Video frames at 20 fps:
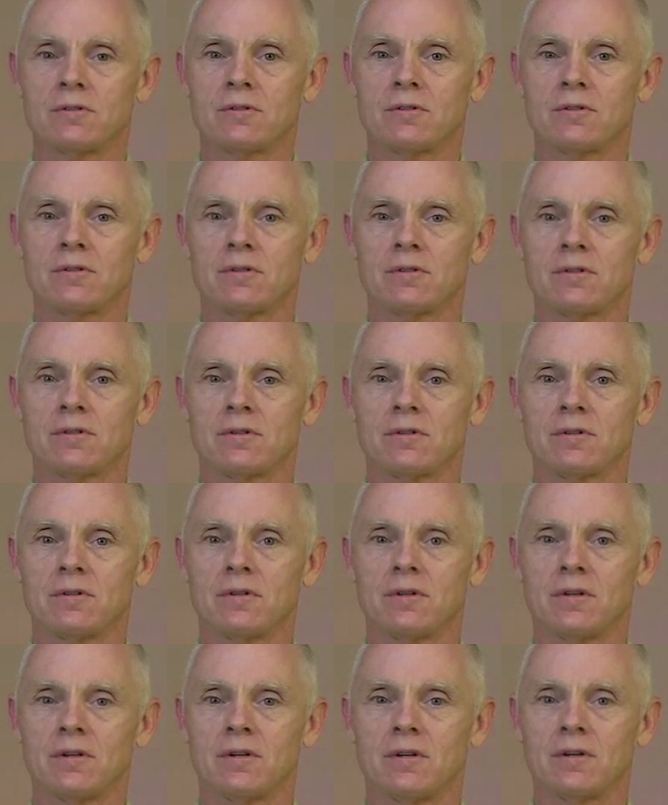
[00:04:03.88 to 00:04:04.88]

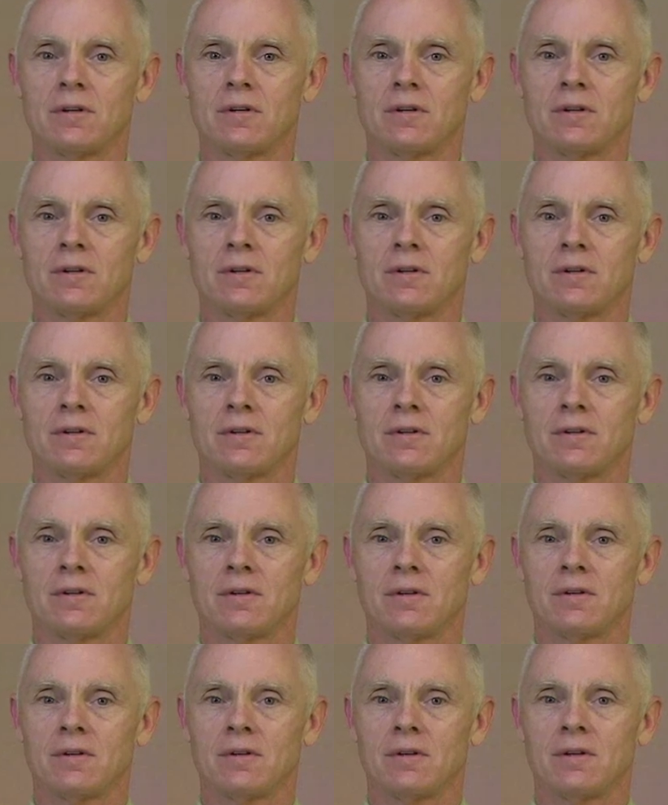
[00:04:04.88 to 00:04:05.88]

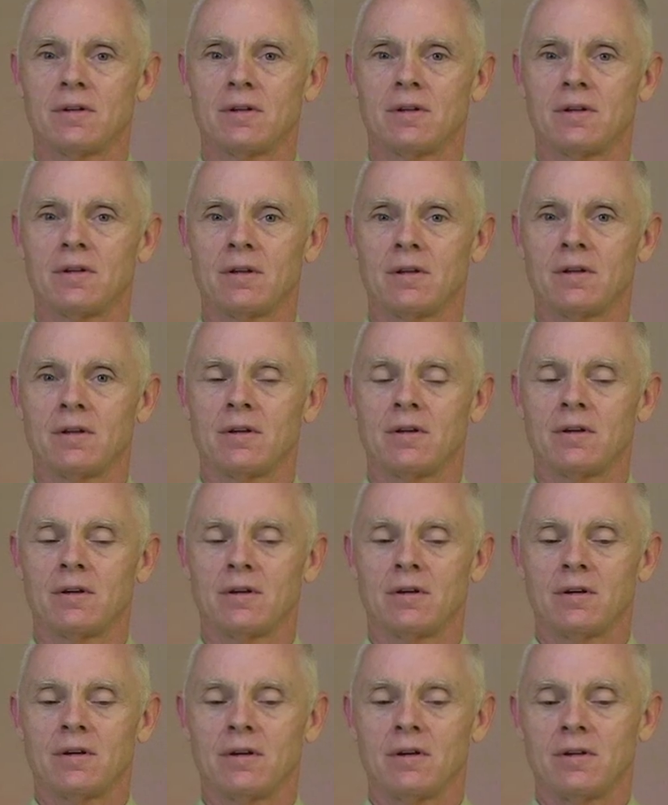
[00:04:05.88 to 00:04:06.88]

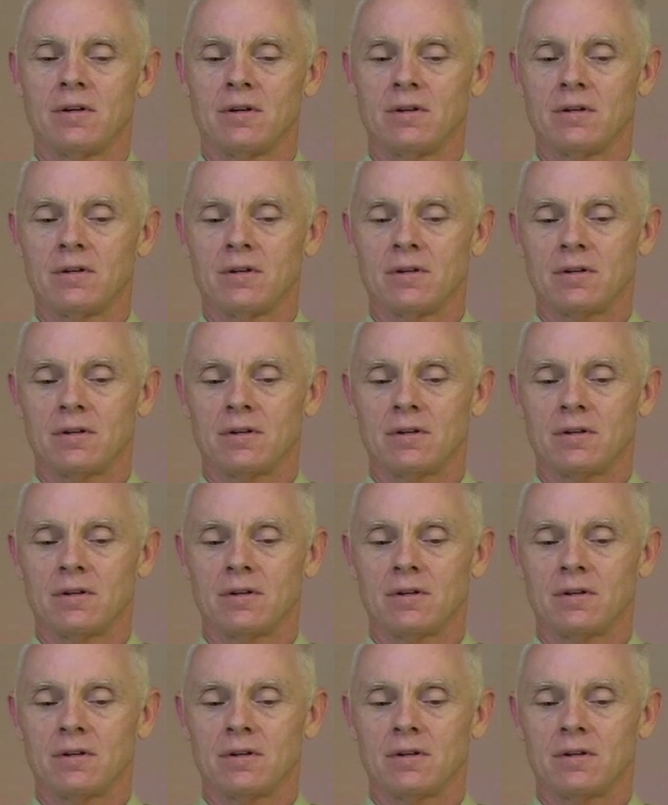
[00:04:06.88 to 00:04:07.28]
Nobody speaks.